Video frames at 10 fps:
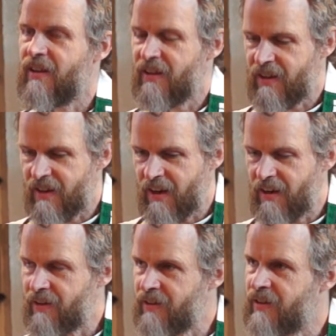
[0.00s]
That
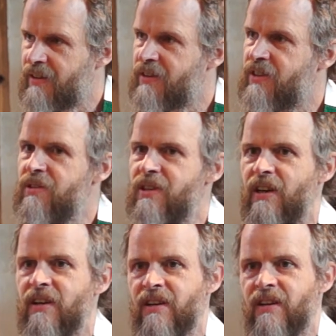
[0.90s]
now Judah
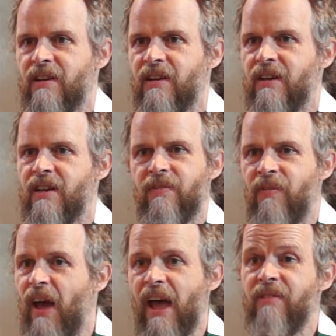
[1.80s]
is
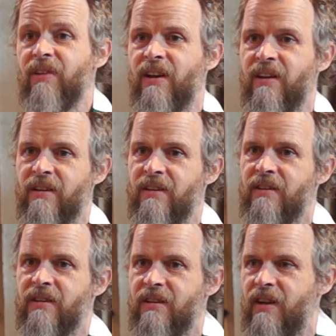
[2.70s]
forever
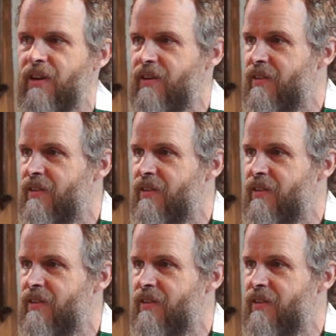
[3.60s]
known,